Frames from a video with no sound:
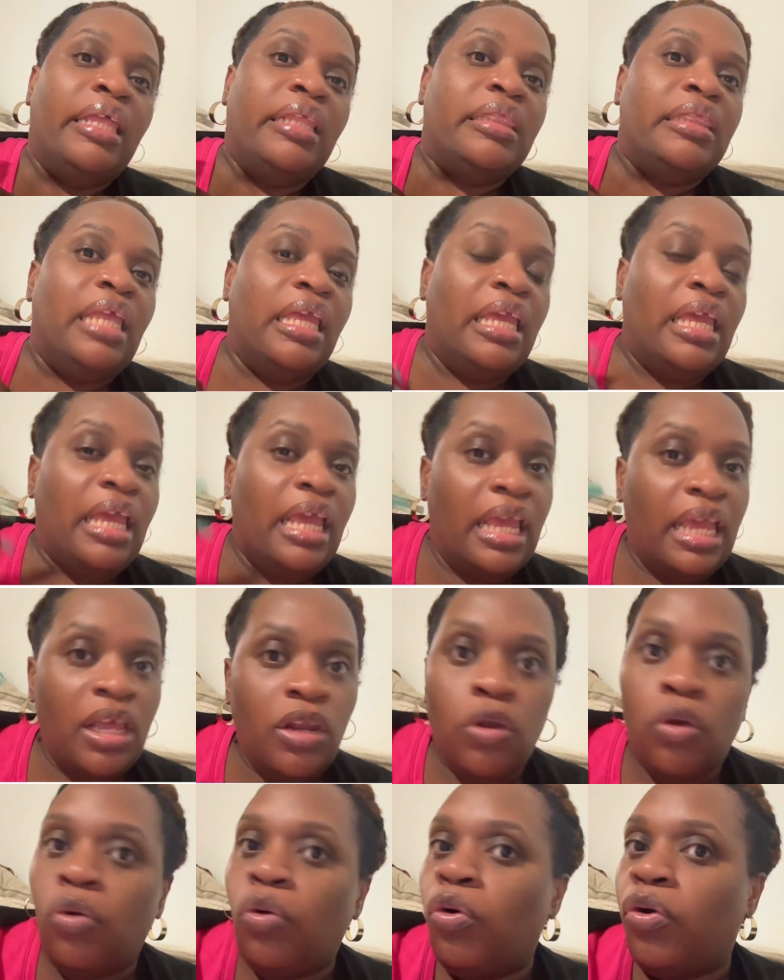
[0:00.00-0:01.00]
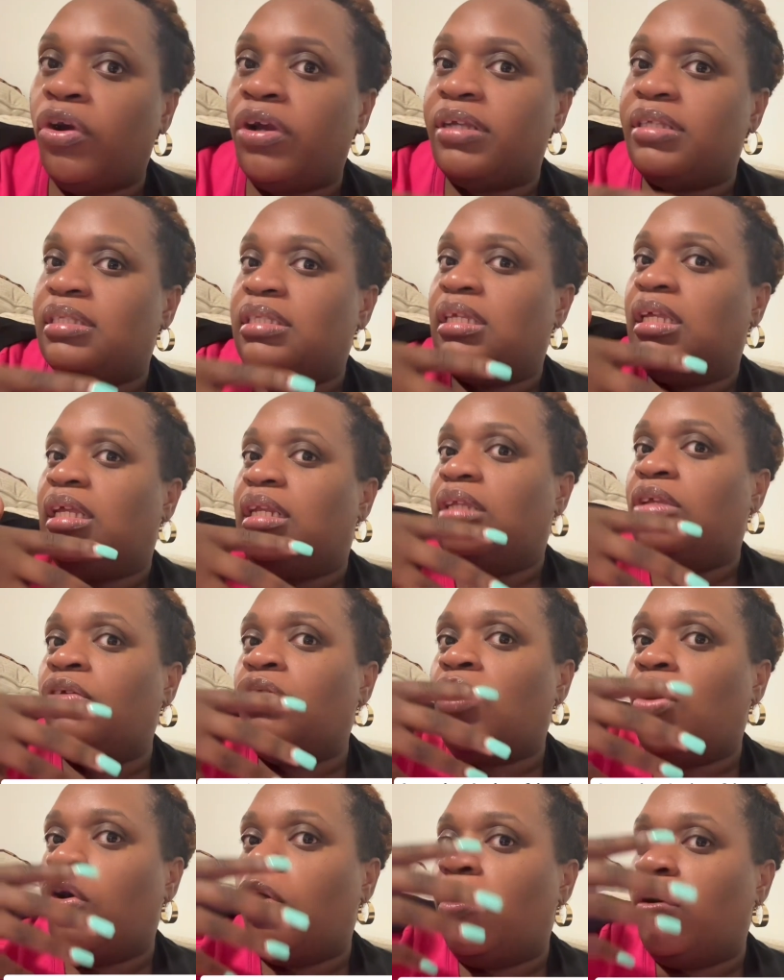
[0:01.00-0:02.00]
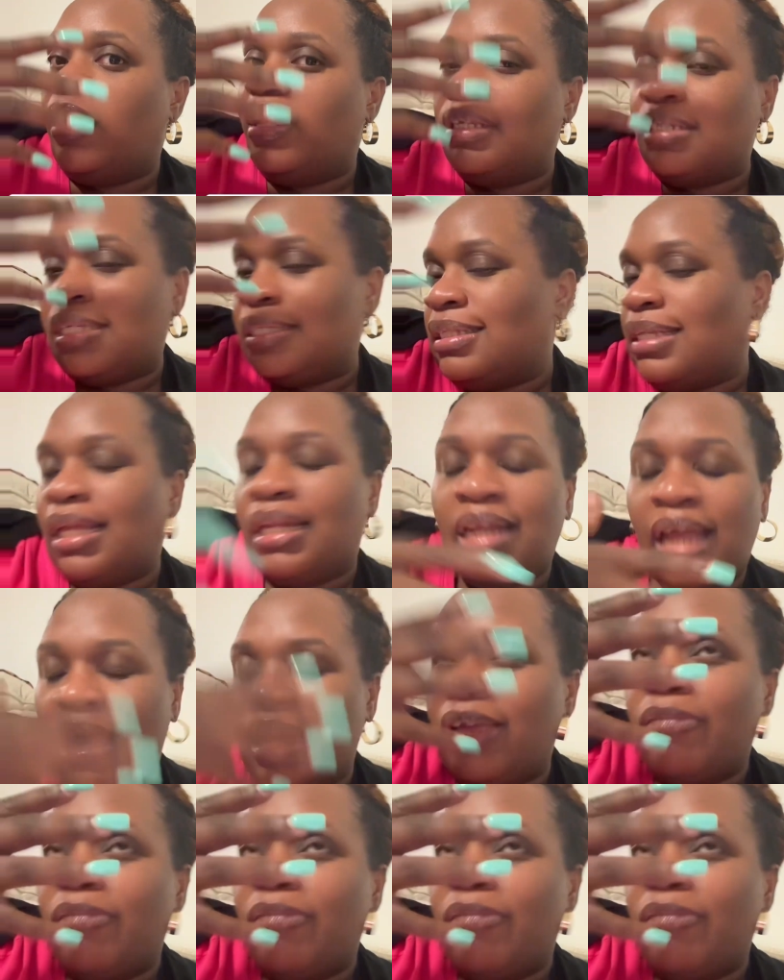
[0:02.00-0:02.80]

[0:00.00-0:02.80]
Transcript: Then intercourse, and and just a lot.